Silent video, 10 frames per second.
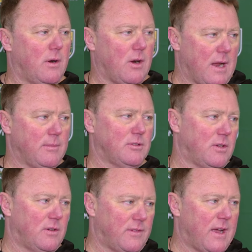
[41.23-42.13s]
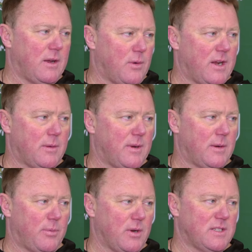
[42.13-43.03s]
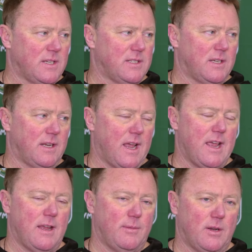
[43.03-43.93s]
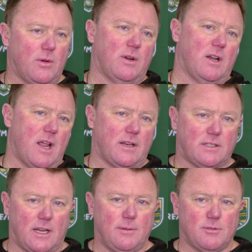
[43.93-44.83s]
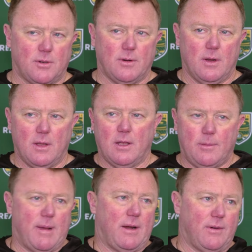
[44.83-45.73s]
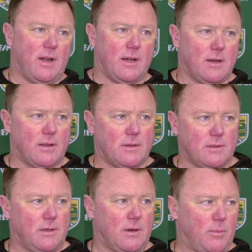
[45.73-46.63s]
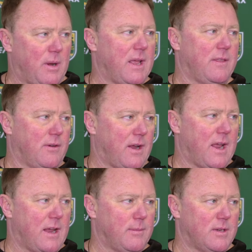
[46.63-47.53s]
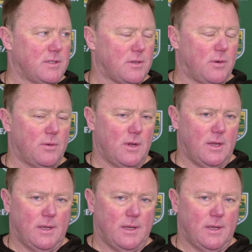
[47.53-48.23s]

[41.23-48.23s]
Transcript: are able to evaluate them in a preseason game, you know, and a lot of teams are about ready to, you know, play their game. And so